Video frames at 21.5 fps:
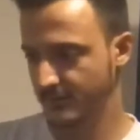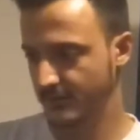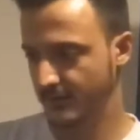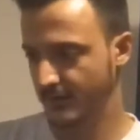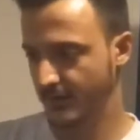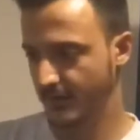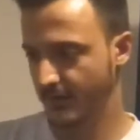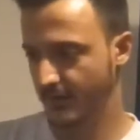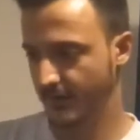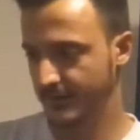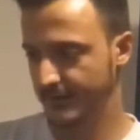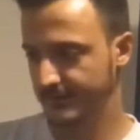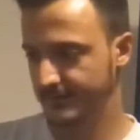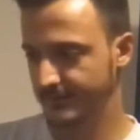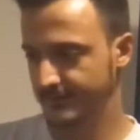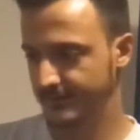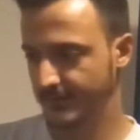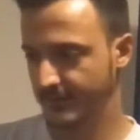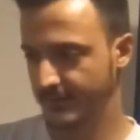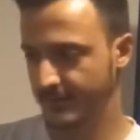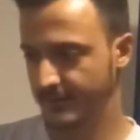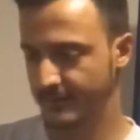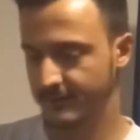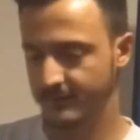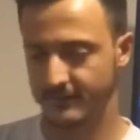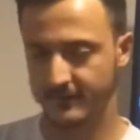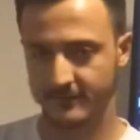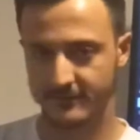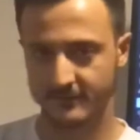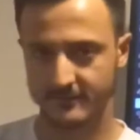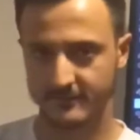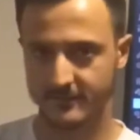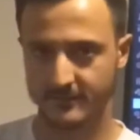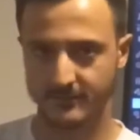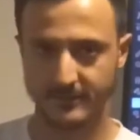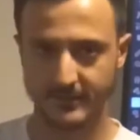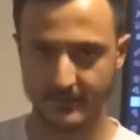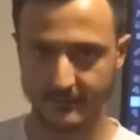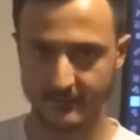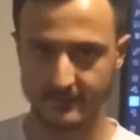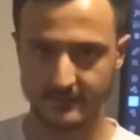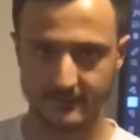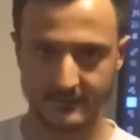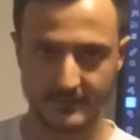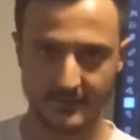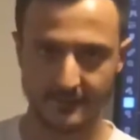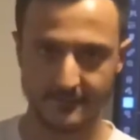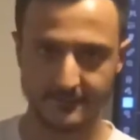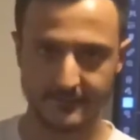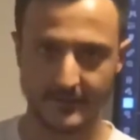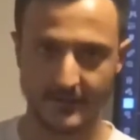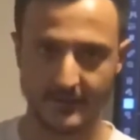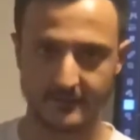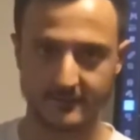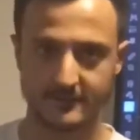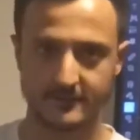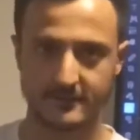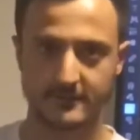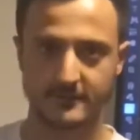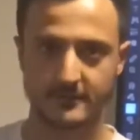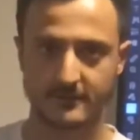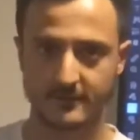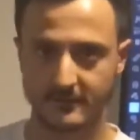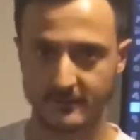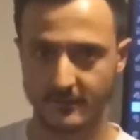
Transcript: let's say the bigger DeFis and